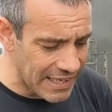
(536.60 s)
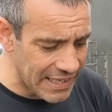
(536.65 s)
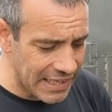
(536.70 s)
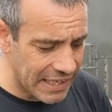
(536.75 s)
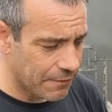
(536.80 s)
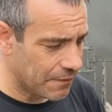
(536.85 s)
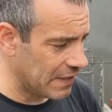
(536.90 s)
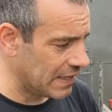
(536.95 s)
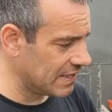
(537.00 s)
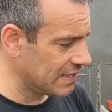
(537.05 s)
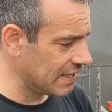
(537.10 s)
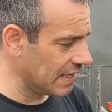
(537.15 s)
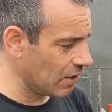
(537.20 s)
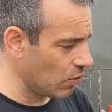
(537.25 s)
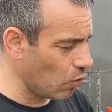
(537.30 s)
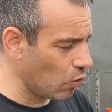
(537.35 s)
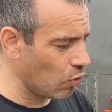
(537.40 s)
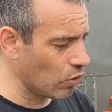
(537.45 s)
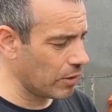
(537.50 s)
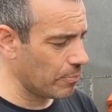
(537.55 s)
life easier,
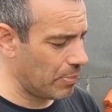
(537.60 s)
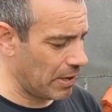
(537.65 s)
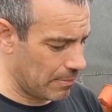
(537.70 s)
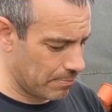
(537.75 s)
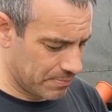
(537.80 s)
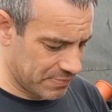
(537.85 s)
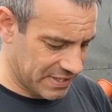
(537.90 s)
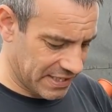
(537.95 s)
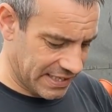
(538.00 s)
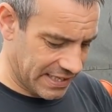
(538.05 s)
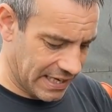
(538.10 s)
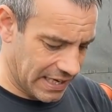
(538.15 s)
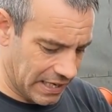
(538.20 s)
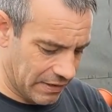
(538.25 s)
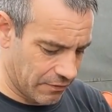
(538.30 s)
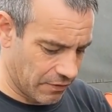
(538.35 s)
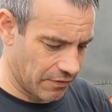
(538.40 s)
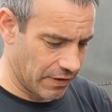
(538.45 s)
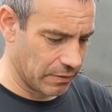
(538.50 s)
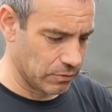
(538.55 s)
all the pumps I
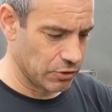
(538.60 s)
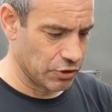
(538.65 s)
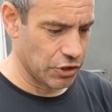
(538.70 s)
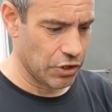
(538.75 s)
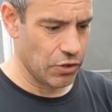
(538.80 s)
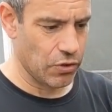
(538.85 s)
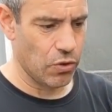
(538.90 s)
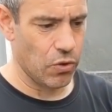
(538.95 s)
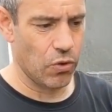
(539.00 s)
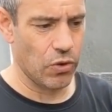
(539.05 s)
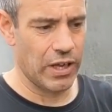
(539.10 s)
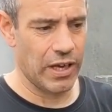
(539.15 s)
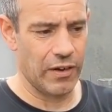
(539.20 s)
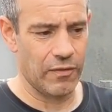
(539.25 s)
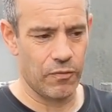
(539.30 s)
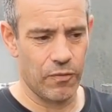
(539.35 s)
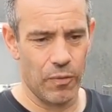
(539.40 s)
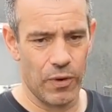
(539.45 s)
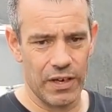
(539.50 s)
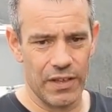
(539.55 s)
have around here all
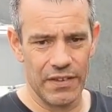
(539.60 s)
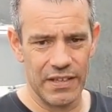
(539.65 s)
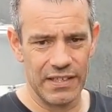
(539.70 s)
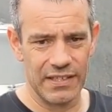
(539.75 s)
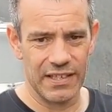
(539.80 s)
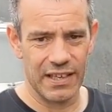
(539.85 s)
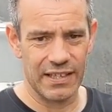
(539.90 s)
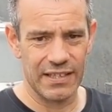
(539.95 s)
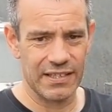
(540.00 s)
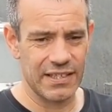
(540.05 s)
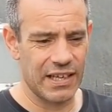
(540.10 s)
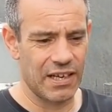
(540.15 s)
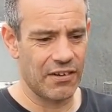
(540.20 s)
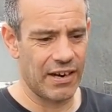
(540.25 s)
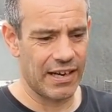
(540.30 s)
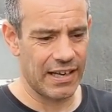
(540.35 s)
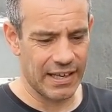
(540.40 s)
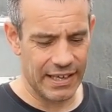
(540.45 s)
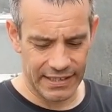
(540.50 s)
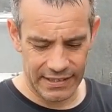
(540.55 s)
have one of these like
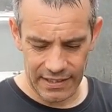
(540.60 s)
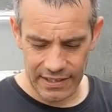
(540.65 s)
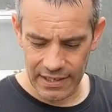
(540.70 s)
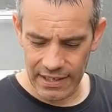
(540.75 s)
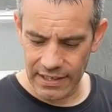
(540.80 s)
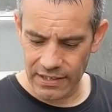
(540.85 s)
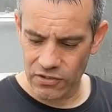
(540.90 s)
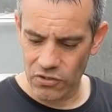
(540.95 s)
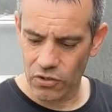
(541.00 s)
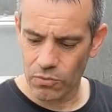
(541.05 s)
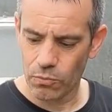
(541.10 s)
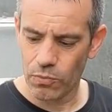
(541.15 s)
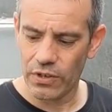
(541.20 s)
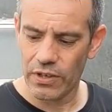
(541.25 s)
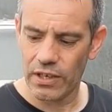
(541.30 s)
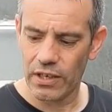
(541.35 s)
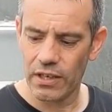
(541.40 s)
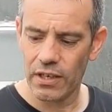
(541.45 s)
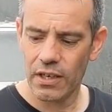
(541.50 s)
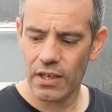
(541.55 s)
cigarette lighter things on with
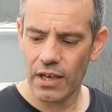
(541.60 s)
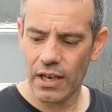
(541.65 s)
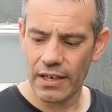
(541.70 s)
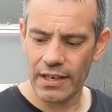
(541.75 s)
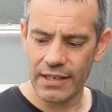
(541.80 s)
an